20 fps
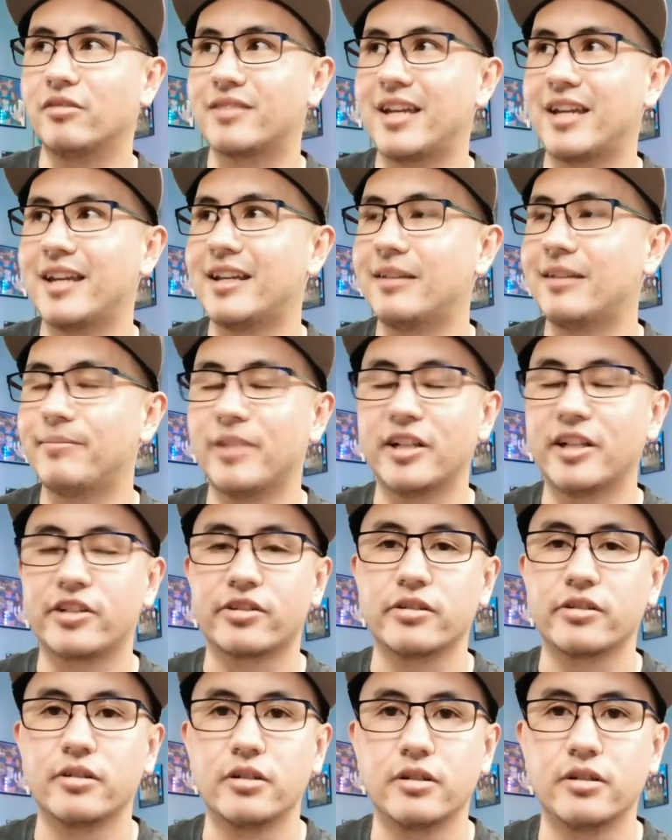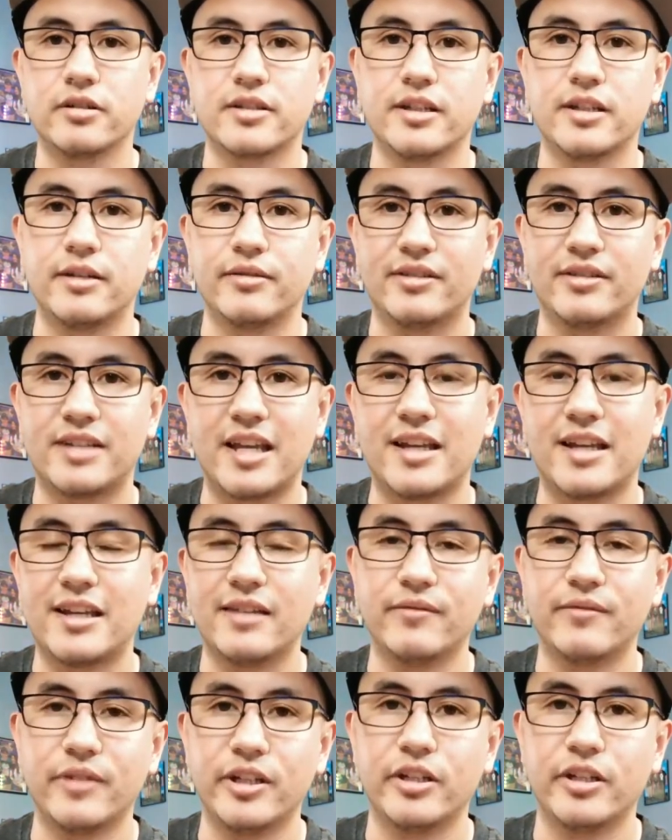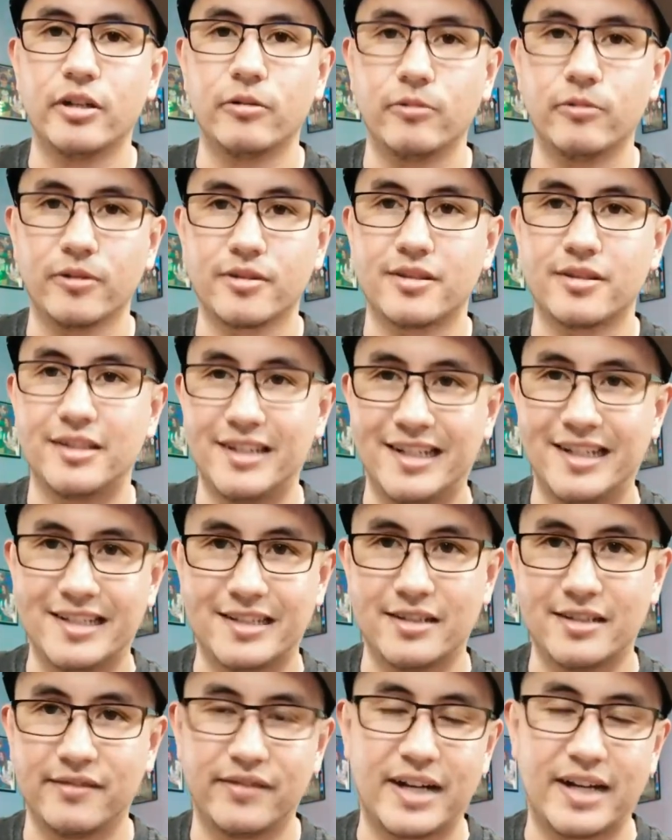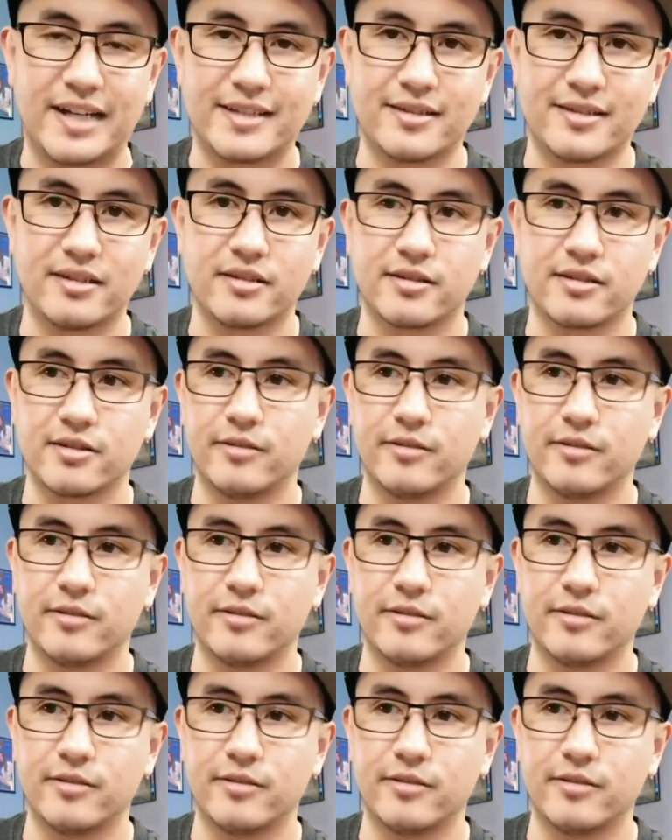taking pictures and taking video with these devices.